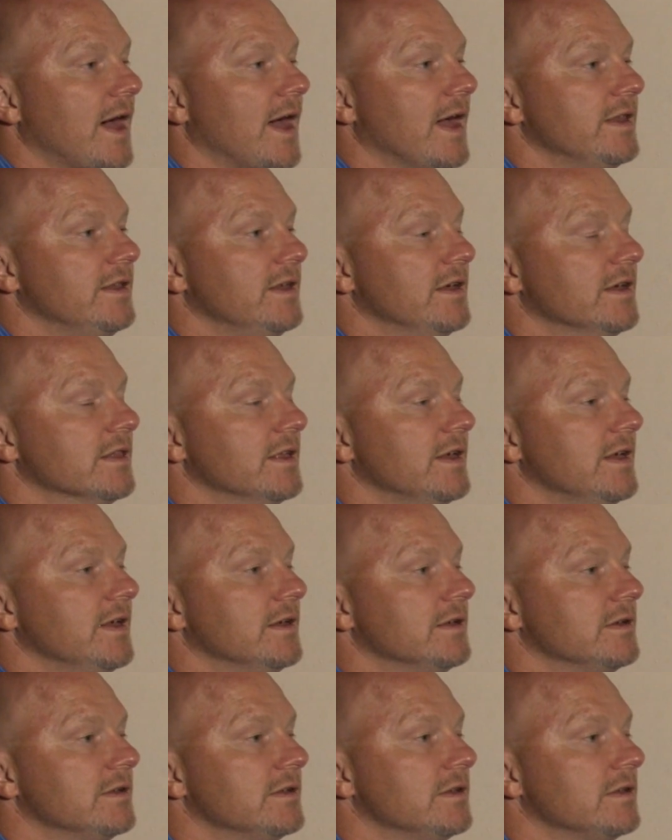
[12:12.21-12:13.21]

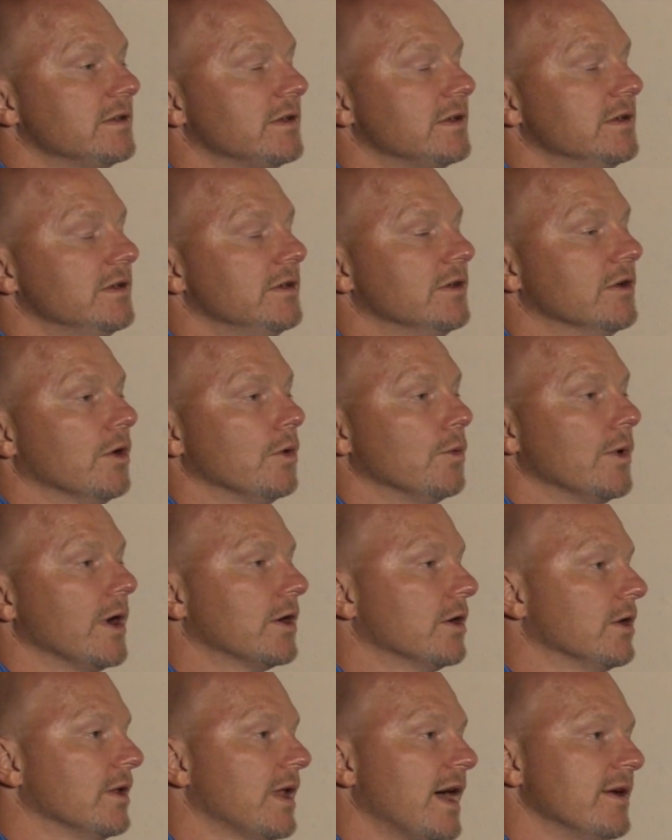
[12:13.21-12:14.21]
ideally, you know, a
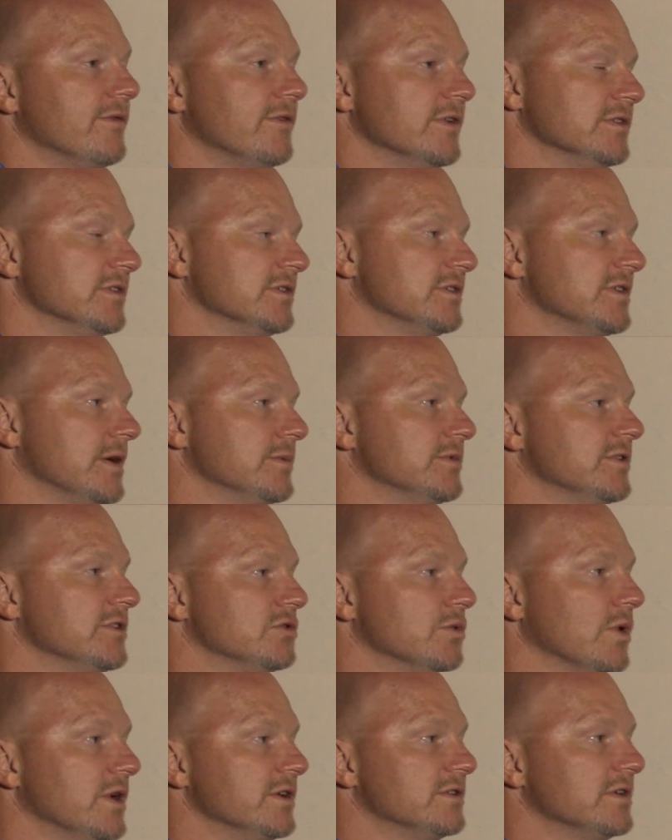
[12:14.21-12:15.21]
regular life is the same
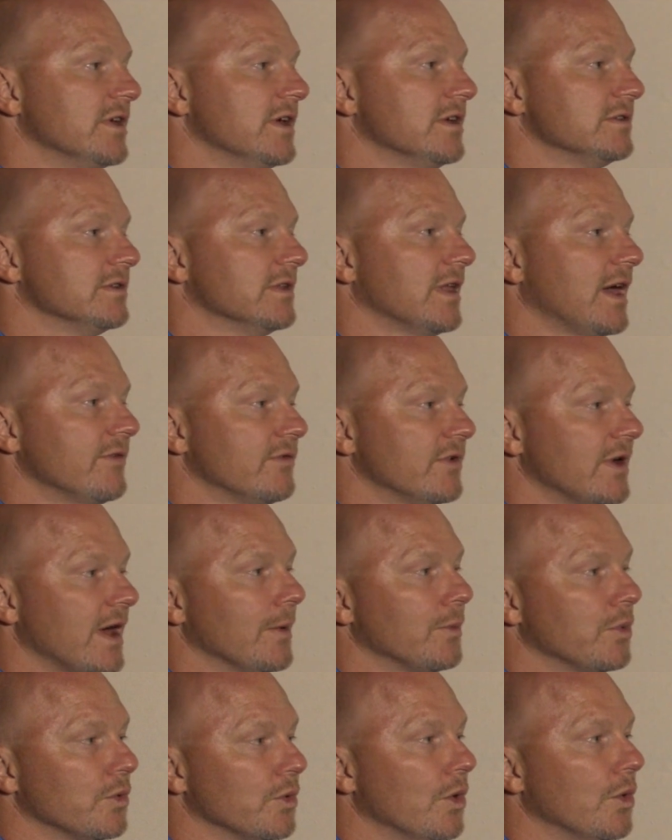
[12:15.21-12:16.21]
situation as life
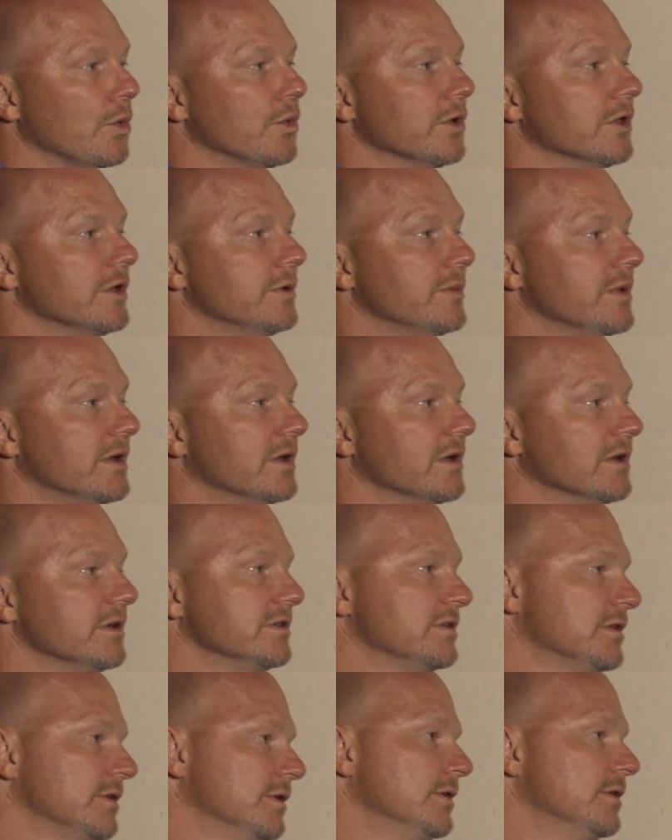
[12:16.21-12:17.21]
without parole, really,
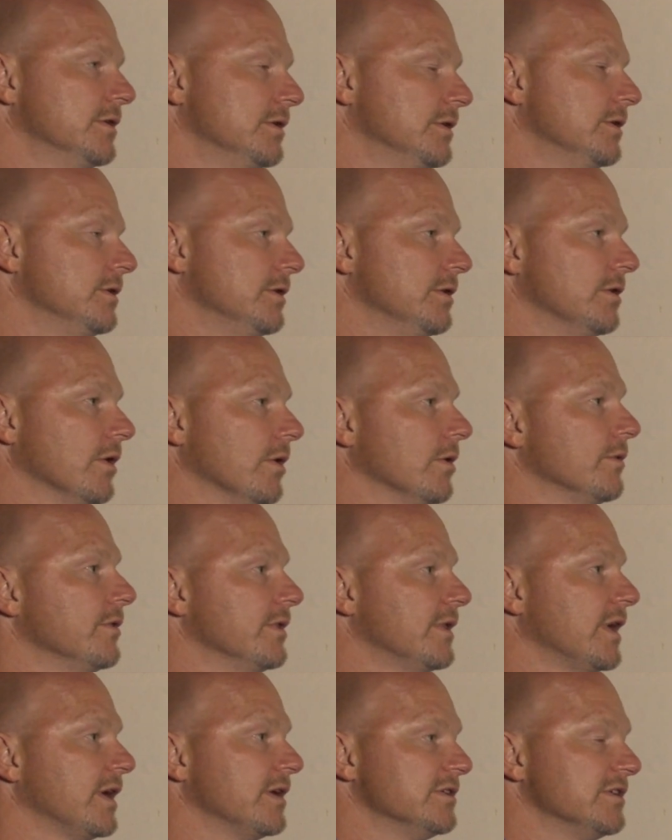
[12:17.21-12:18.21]
because, you know,
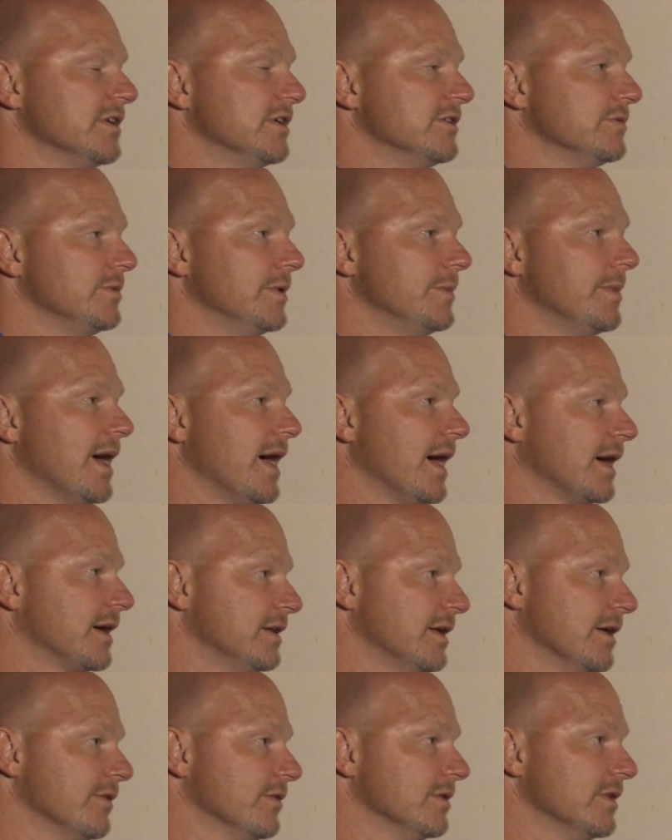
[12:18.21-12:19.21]
they could sentence me back
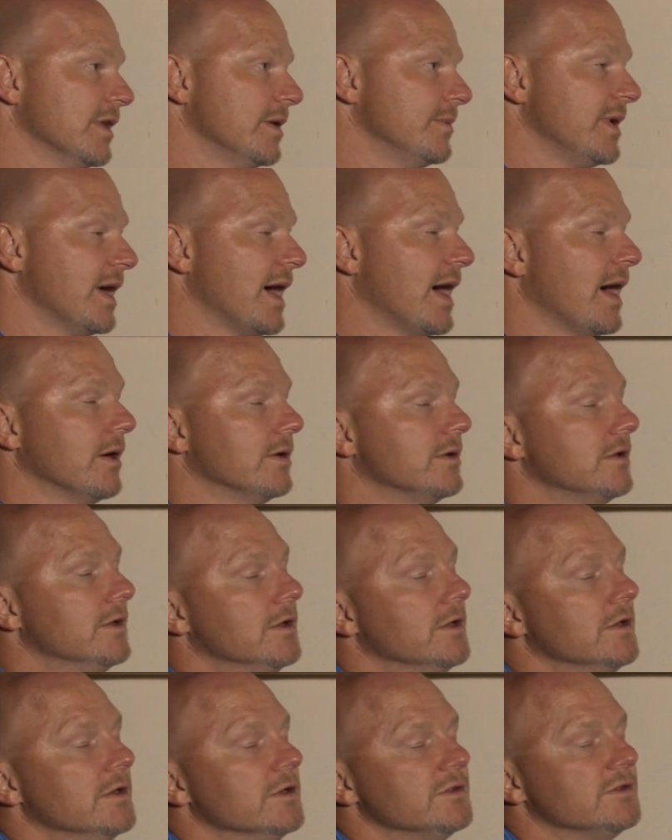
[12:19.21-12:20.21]
and never let me out.
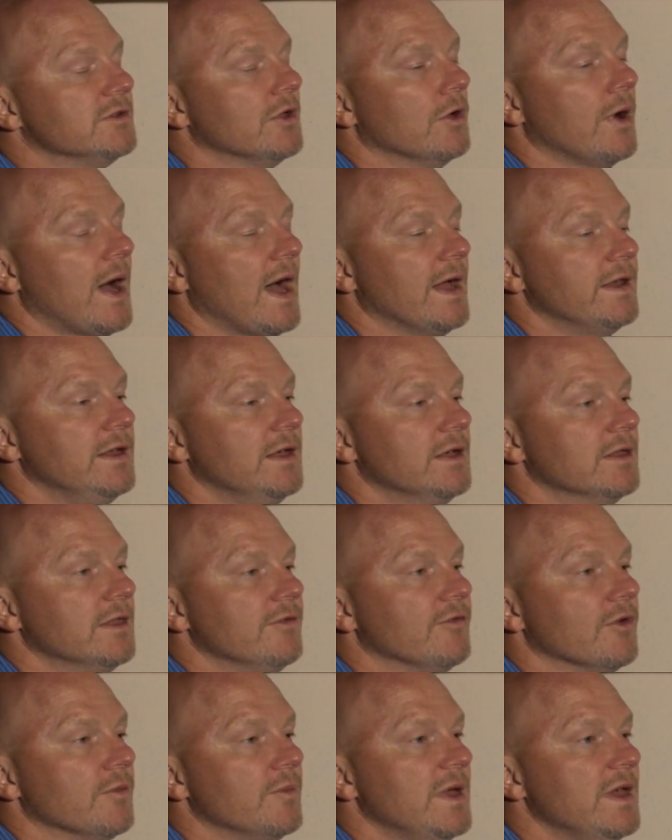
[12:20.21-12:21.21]
So ideally
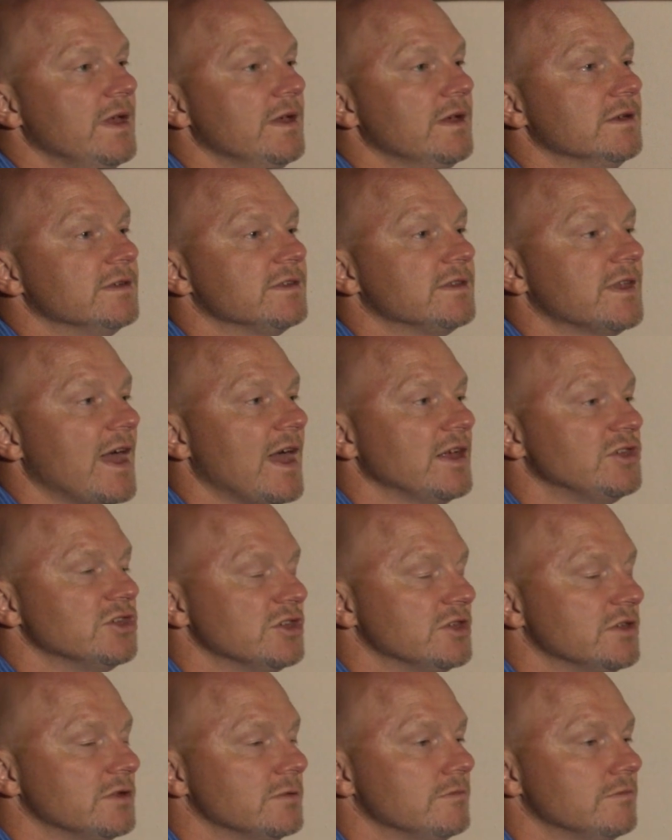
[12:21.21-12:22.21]
for me,
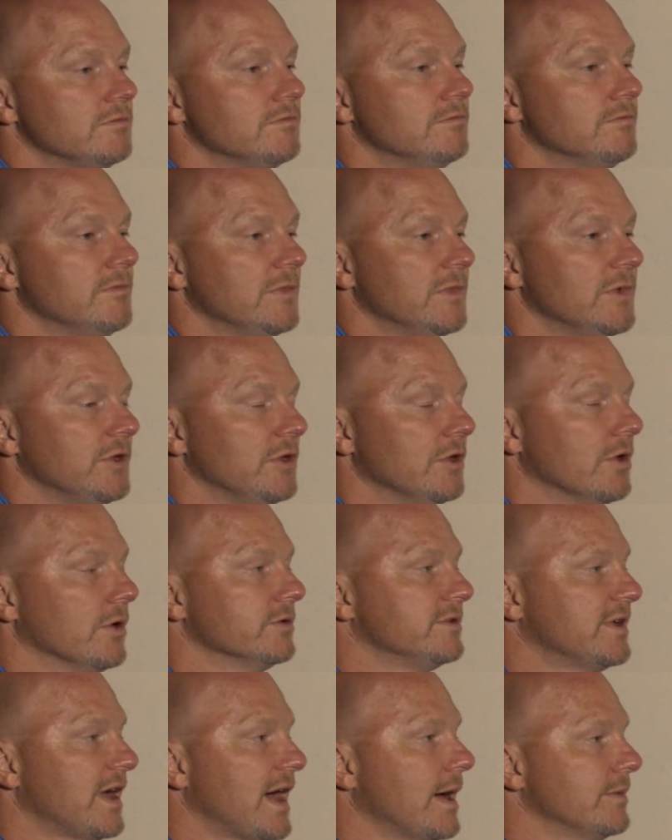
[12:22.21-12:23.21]
snatching, you know,
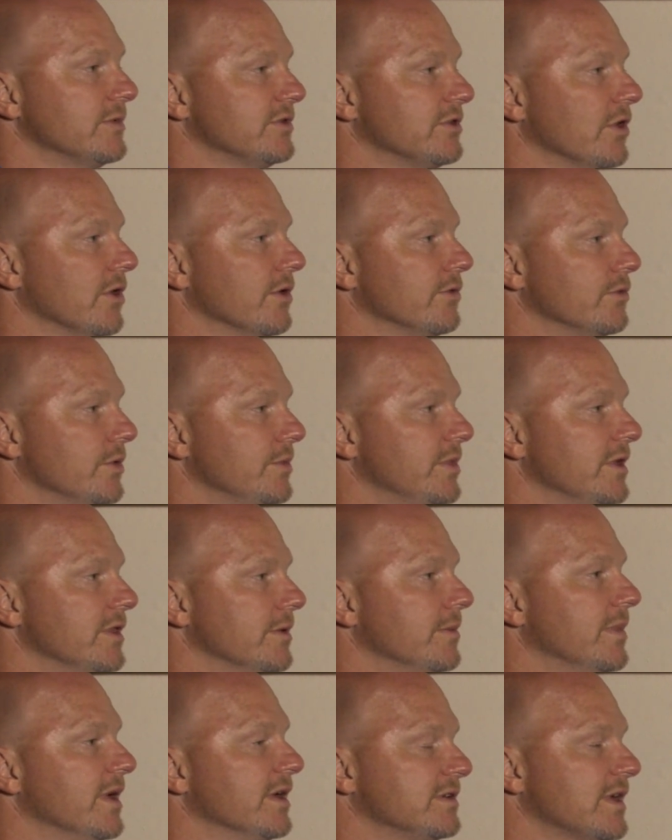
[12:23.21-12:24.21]
time served would be
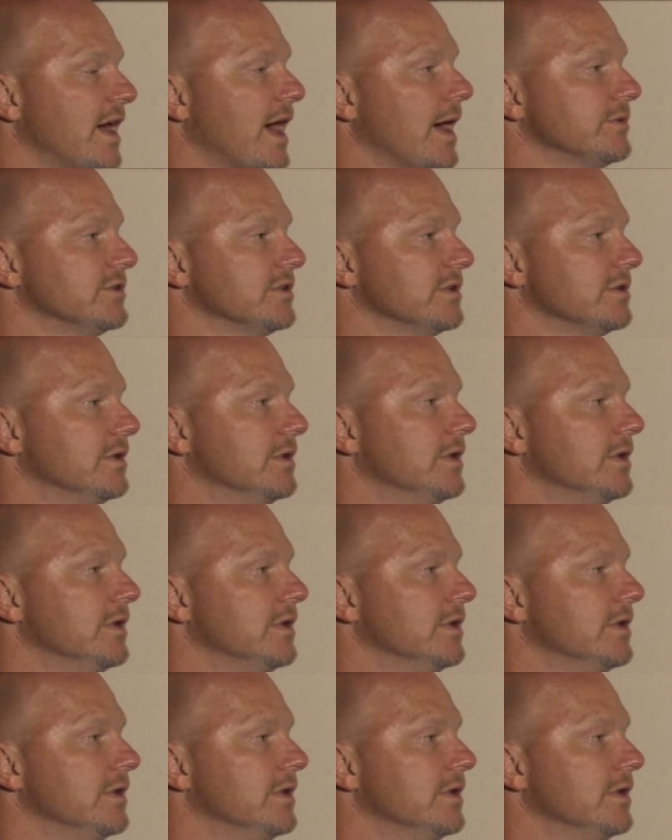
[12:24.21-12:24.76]
the best option.